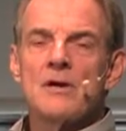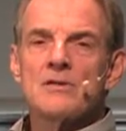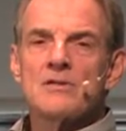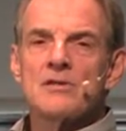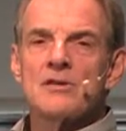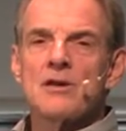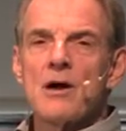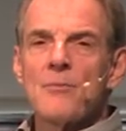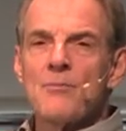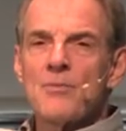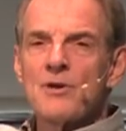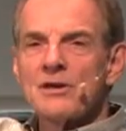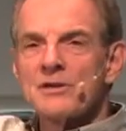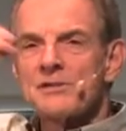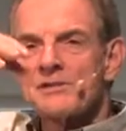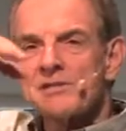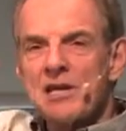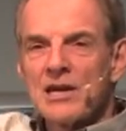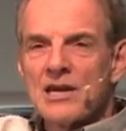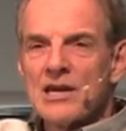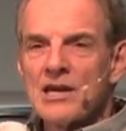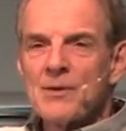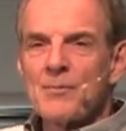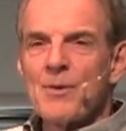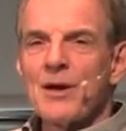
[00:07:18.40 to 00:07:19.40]
So Nabil is
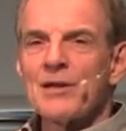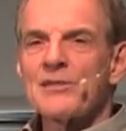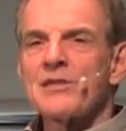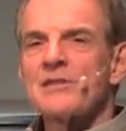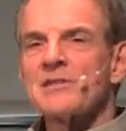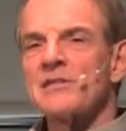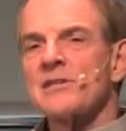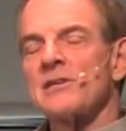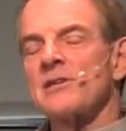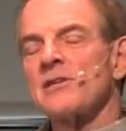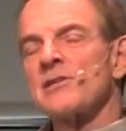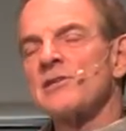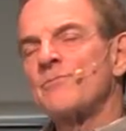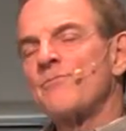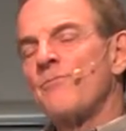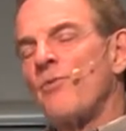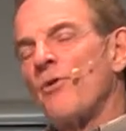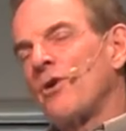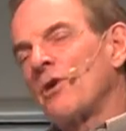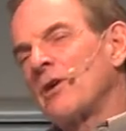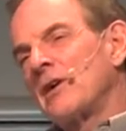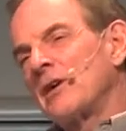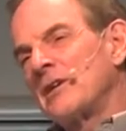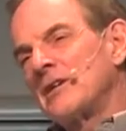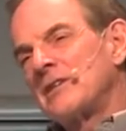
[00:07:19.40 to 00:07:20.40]
telling about this in his
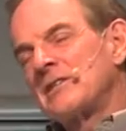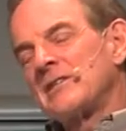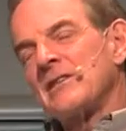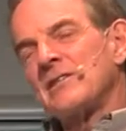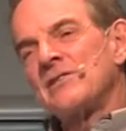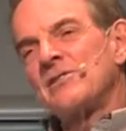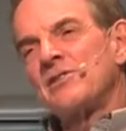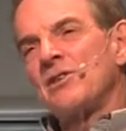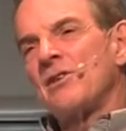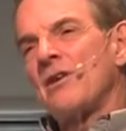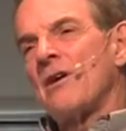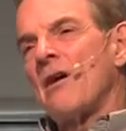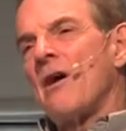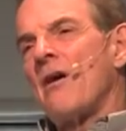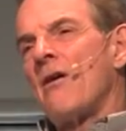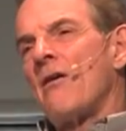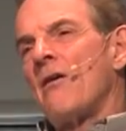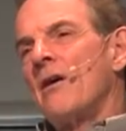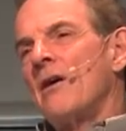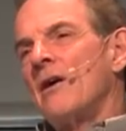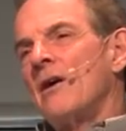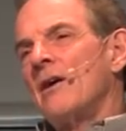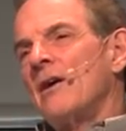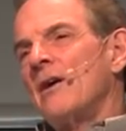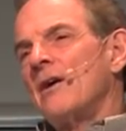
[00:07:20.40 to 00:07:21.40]
book, and he says, You
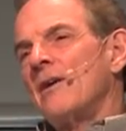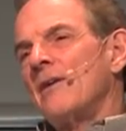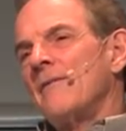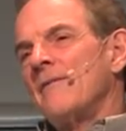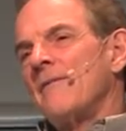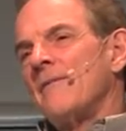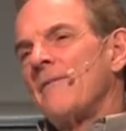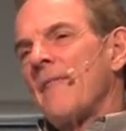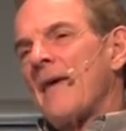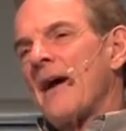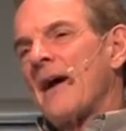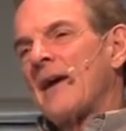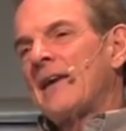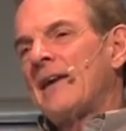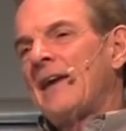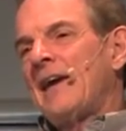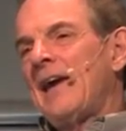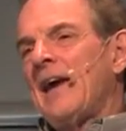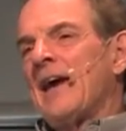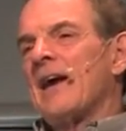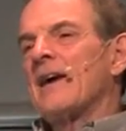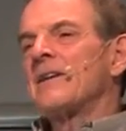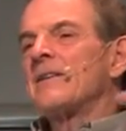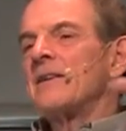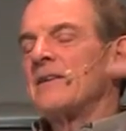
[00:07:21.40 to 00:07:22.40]
know, I
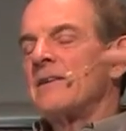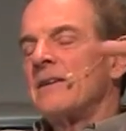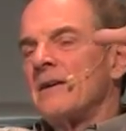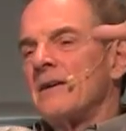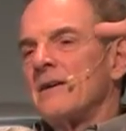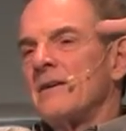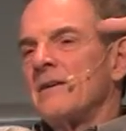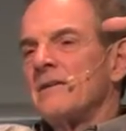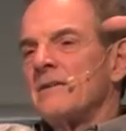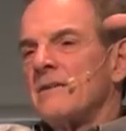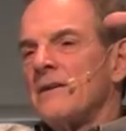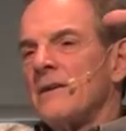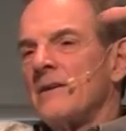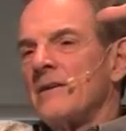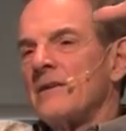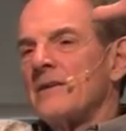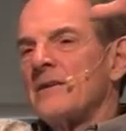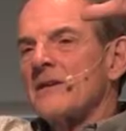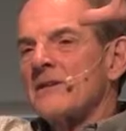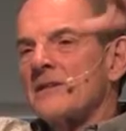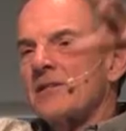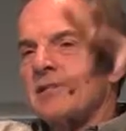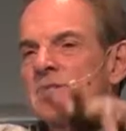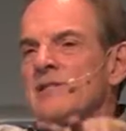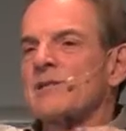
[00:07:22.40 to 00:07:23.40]
can't
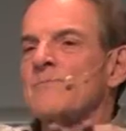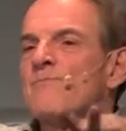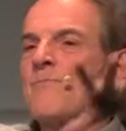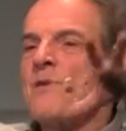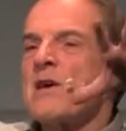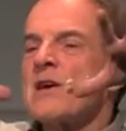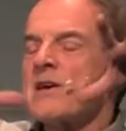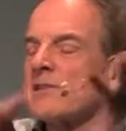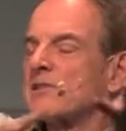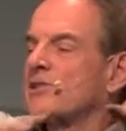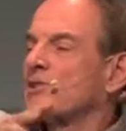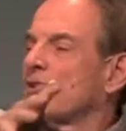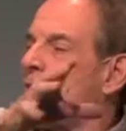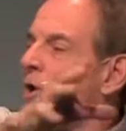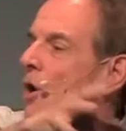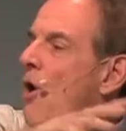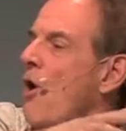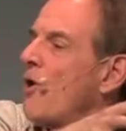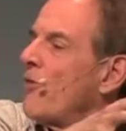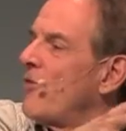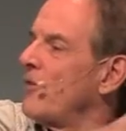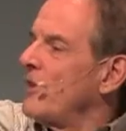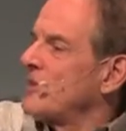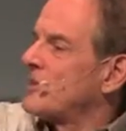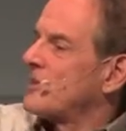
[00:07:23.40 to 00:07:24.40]
dismiss
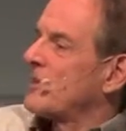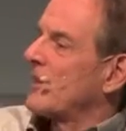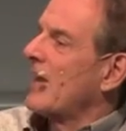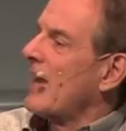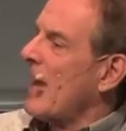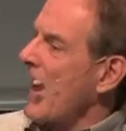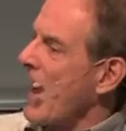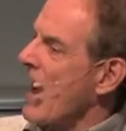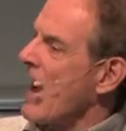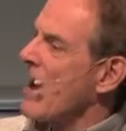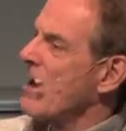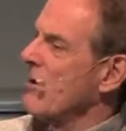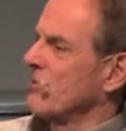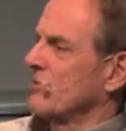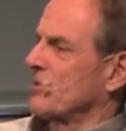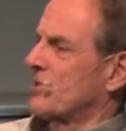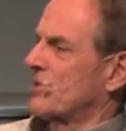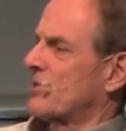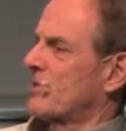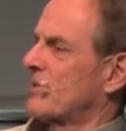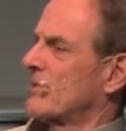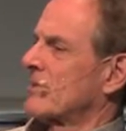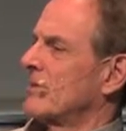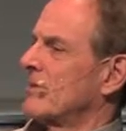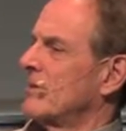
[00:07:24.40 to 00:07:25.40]
all these
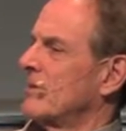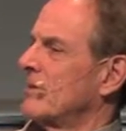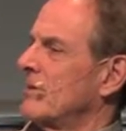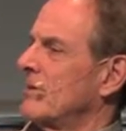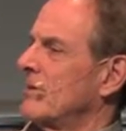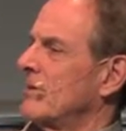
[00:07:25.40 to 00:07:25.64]
accounts.